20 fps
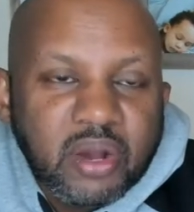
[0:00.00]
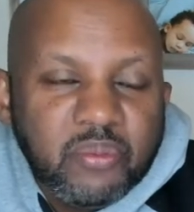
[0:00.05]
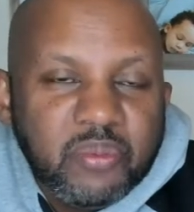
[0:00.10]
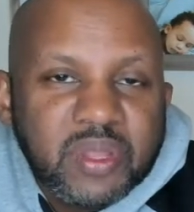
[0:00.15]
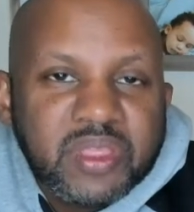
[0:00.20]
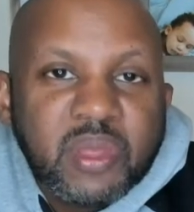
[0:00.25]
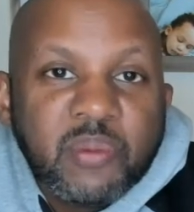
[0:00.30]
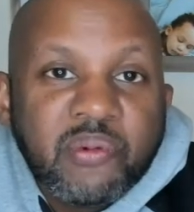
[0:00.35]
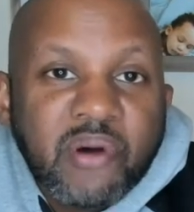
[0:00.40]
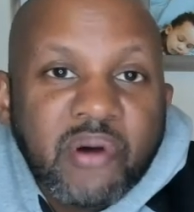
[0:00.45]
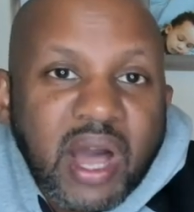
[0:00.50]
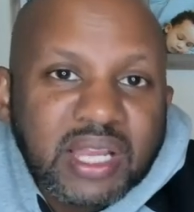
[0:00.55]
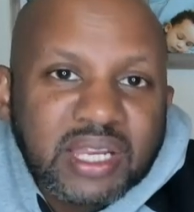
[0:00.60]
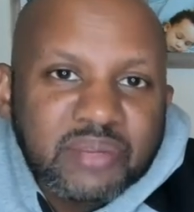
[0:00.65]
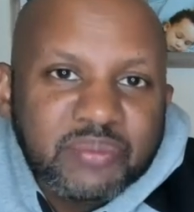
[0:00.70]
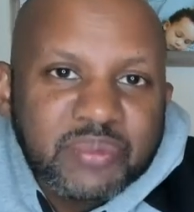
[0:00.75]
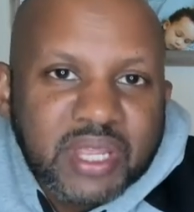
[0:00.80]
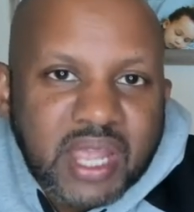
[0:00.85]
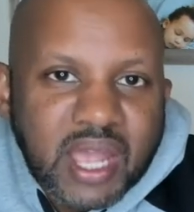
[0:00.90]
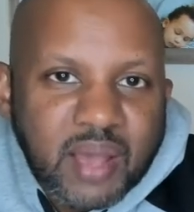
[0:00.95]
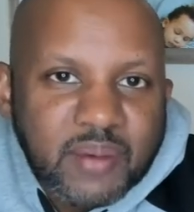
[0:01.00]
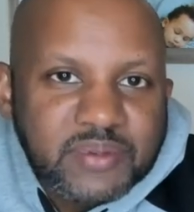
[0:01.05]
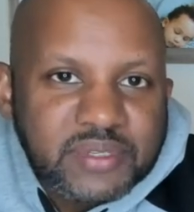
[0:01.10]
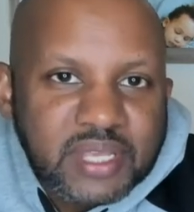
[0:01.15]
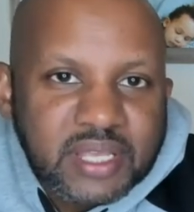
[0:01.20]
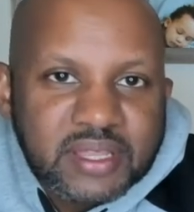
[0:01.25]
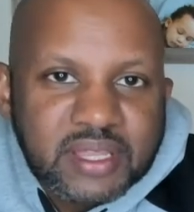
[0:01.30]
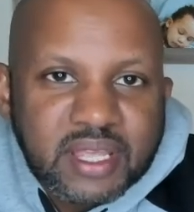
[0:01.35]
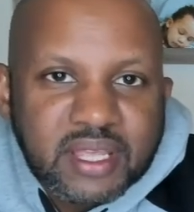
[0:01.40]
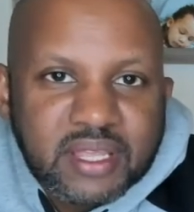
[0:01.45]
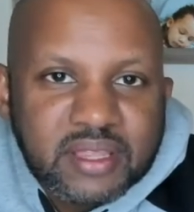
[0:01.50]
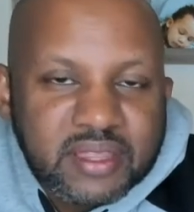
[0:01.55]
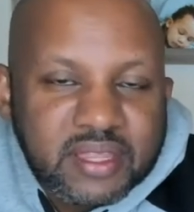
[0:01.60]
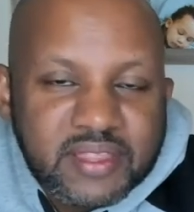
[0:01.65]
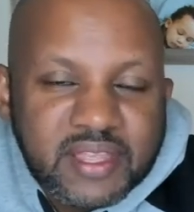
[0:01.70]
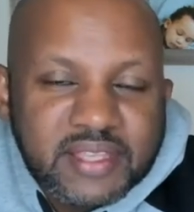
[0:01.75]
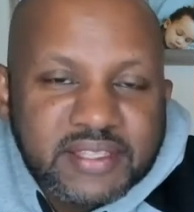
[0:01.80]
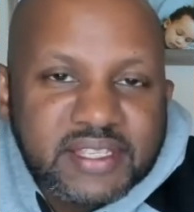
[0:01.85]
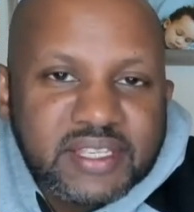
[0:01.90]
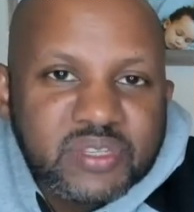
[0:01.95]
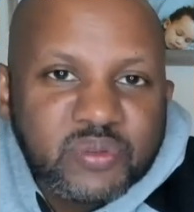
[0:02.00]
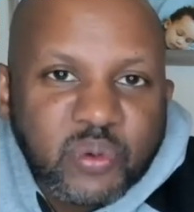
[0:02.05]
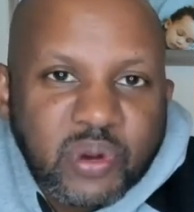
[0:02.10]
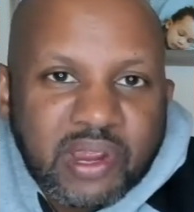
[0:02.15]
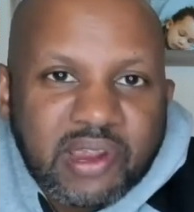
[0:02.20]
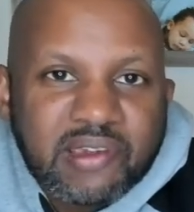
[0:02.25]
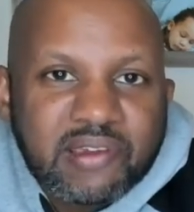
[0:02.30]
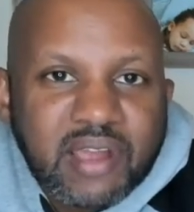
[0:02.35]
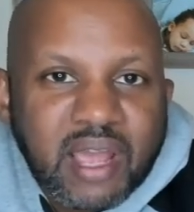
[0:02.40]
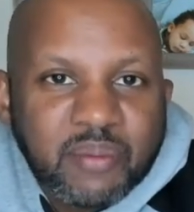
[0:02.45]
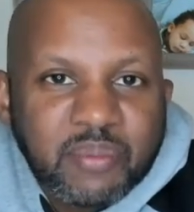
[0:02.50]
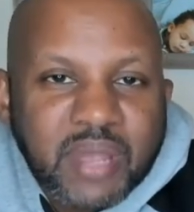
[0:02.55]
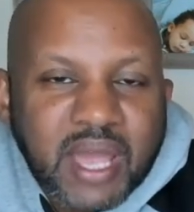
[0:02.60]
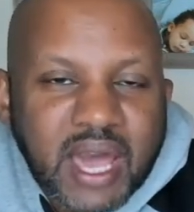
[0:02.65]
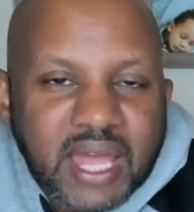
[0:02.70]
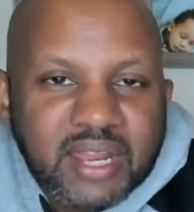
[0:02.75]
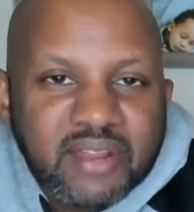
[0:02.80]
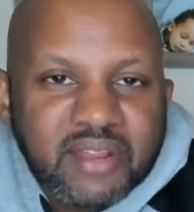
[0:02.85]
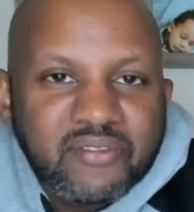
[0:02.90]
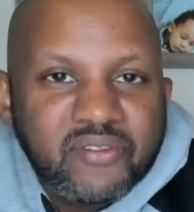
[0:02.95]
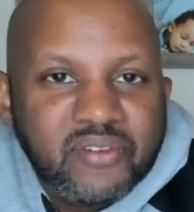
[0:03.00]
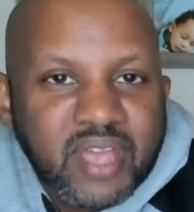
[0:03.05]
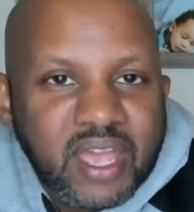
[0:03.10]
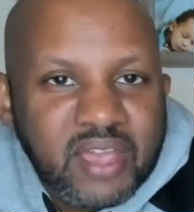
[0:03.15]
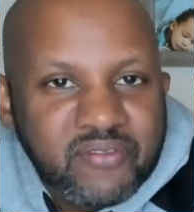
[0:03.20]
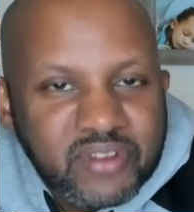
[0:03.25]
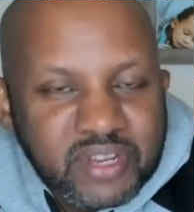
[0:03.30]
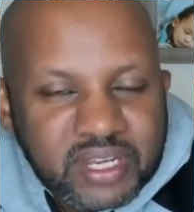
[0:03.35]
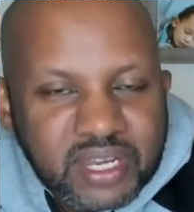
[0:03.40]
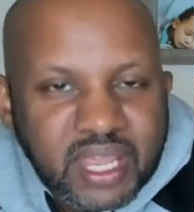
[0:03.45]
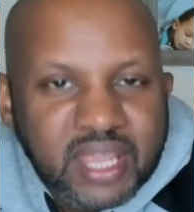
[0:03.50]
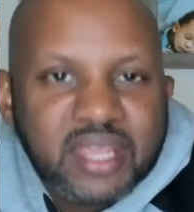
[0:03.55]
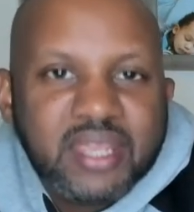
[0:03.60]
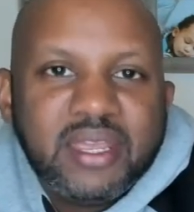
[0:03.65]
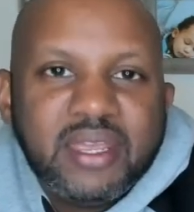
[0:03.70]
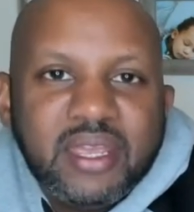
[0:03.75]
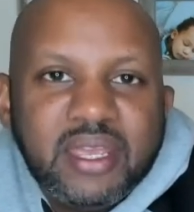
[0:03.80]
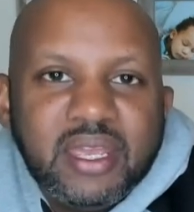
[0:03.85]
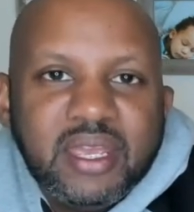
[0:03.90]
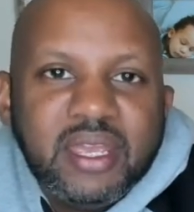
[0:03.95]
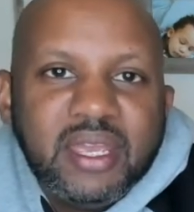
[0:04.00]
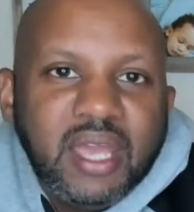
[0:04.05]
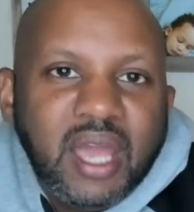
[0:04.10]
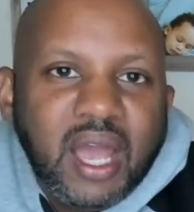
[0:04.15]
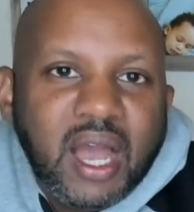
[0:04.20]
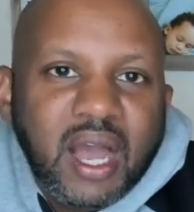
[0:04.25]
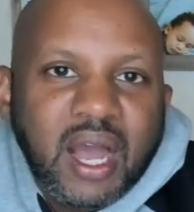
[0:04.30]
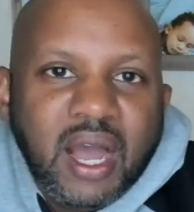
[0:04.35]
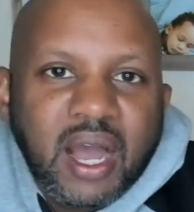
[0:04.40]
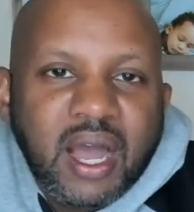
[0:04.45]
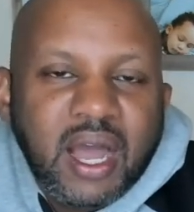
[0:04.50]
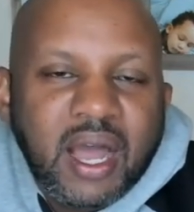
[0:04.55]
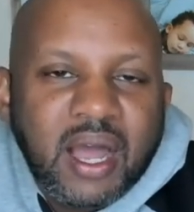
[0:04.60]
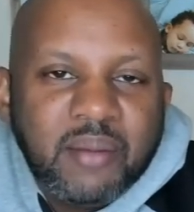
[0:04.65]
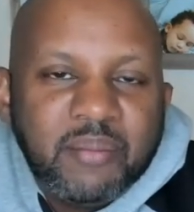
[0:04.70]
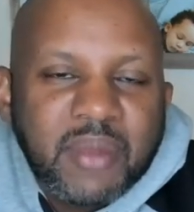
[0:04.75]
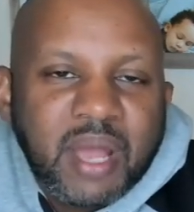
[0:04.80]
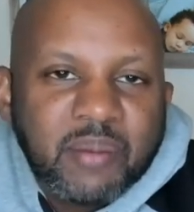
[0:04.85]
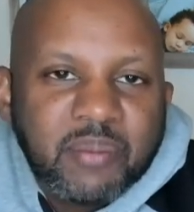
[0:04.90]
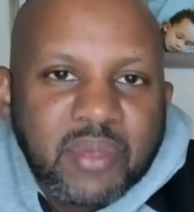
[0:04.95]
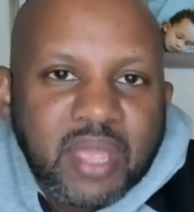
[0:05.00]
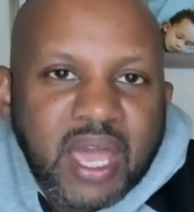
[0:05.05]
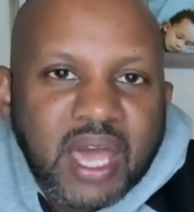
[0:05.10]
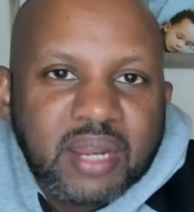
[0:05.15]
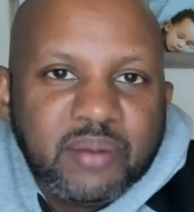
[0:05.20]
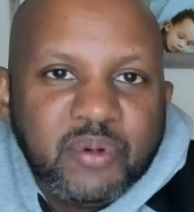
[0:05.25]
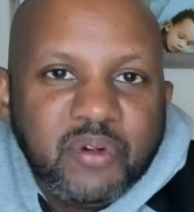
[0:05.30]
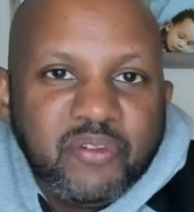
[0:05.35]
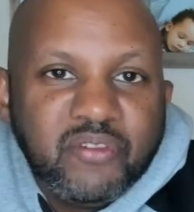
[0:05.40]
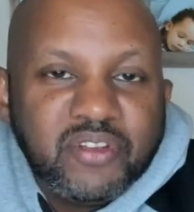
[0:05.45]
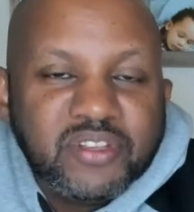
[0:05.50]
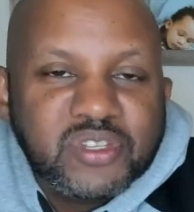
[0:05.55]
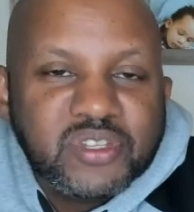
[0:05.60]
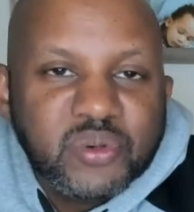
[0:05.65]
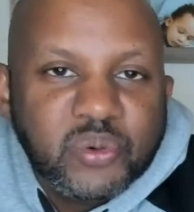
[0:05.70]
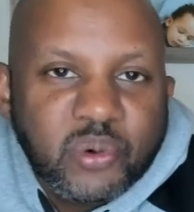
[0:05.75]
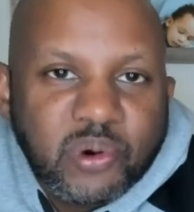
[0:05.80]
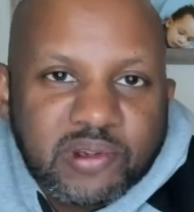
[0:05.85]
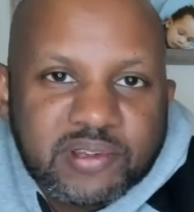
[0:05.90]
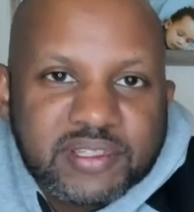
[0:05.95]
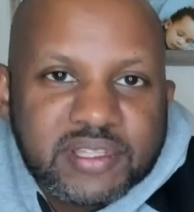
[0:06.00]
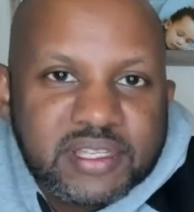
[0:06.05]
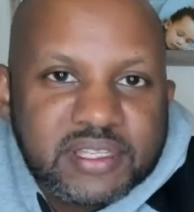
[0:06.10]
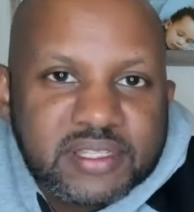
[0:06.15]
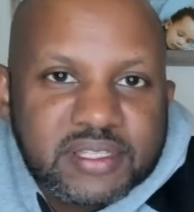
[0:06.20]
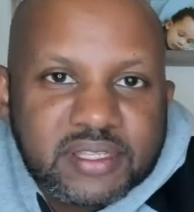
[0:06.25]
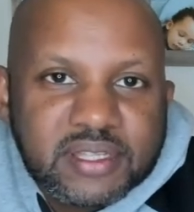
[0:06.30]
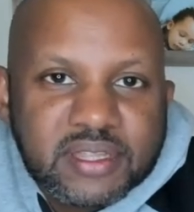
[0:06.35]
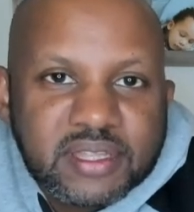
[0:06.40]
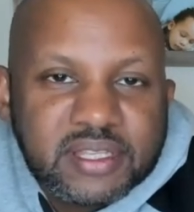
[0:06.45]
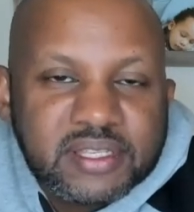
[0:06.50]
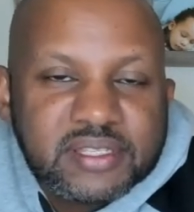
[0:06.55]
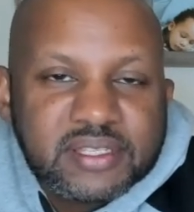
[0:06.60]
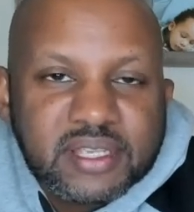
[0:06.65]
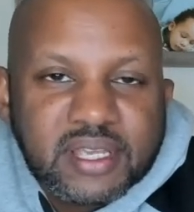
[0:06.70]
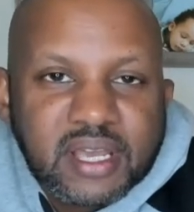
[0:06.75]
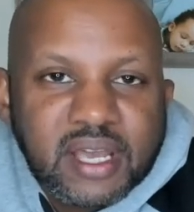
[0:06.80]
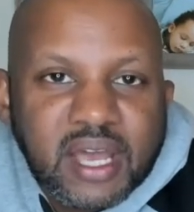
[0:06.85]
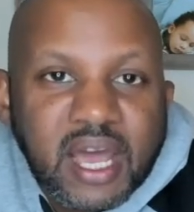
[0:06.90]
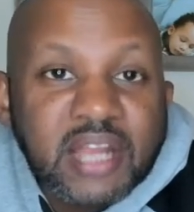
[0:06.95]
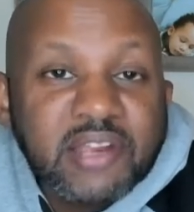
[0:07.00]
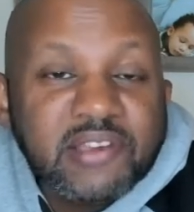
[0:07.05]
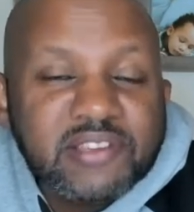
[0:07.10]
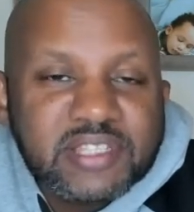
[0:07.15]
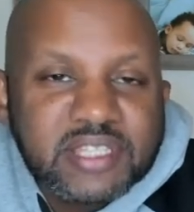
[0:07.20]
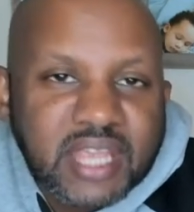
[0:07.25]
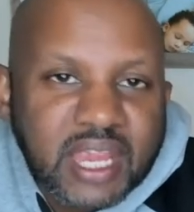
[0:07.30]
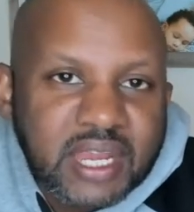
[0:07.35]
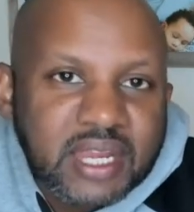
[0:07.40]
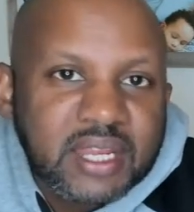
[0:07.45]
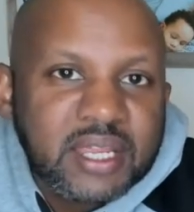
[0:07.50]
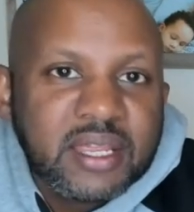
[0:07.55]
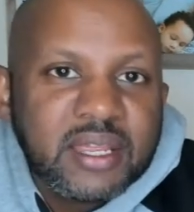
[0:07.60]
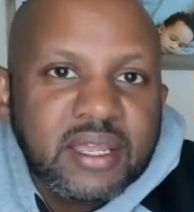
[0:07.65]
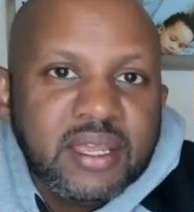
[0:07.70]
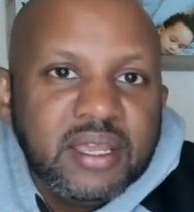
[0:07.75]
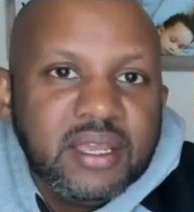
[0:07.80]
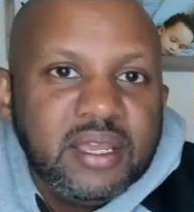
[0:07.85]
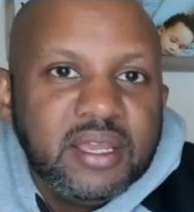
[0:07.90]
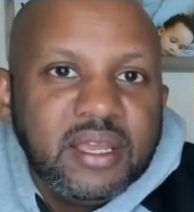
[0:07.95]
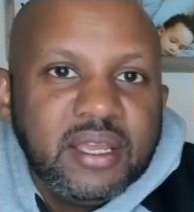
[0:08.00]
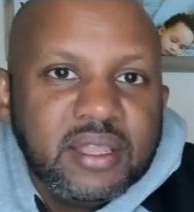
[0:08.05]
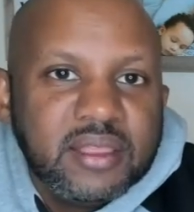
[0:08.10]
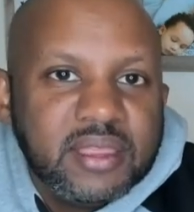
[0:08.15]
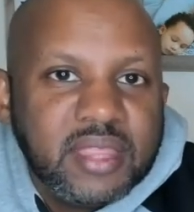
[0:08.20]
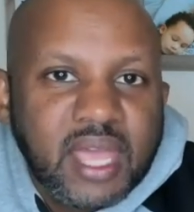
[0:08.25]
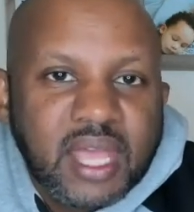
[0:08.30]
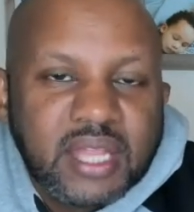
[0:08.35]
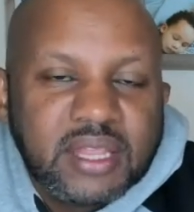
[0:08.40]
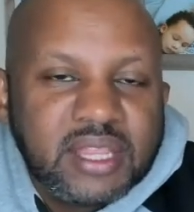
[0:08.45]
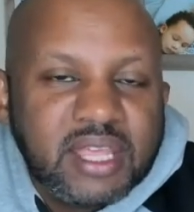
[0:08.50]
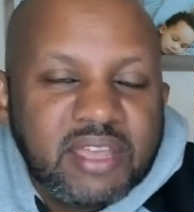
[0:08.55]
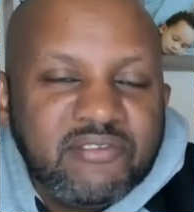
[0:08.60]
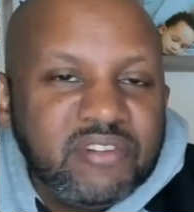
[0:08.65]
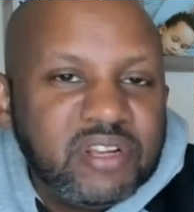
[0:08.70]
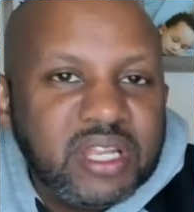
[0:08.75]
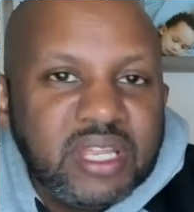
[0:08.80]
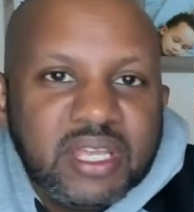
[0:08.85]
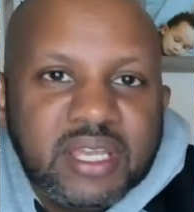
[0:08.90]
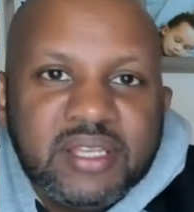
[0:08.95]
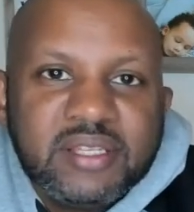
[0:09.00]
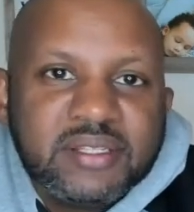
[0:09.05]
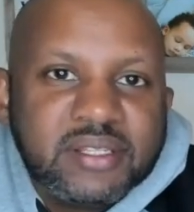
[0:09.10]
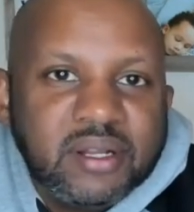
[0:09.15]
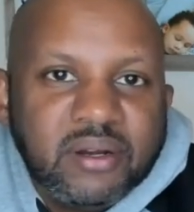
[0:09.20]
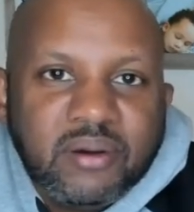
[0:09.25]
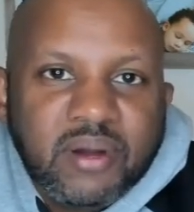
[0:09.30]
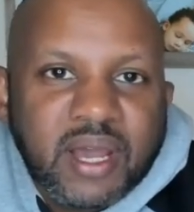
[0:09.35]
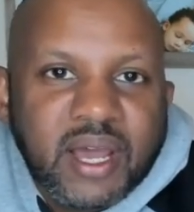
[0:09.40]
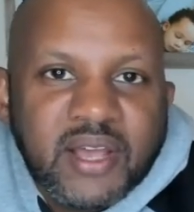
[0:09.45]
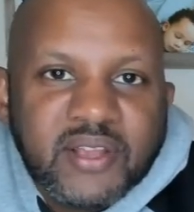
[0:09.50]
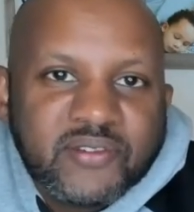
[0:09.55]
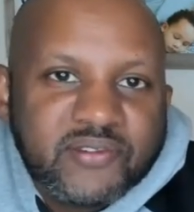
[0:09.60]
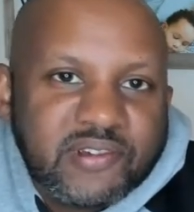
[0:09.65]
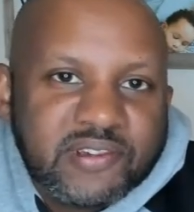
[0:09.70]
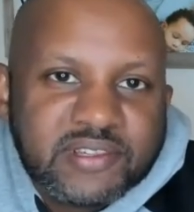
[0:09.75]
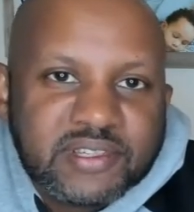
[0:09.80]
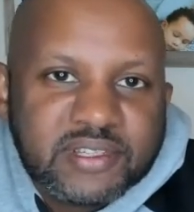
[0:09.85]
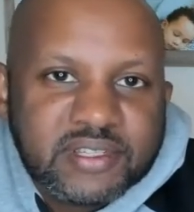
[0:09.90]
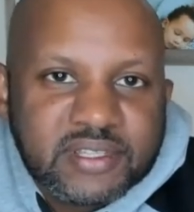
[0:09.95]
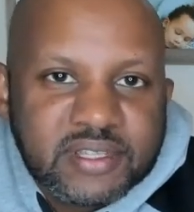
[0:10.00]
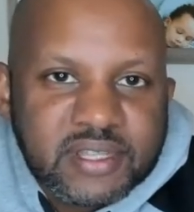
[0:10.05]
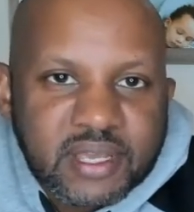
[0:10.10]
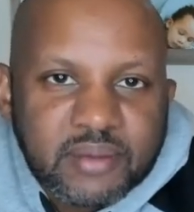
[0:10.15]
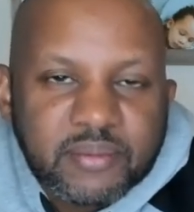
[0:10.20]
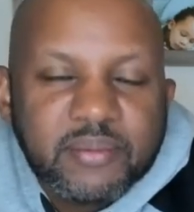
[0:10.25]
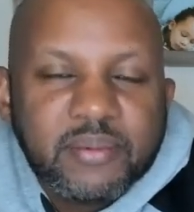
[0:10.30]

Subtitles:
the problem becomes, and this is where I'm kind of every day, I'm kind of moving towards this understanding that there really is no us versus them.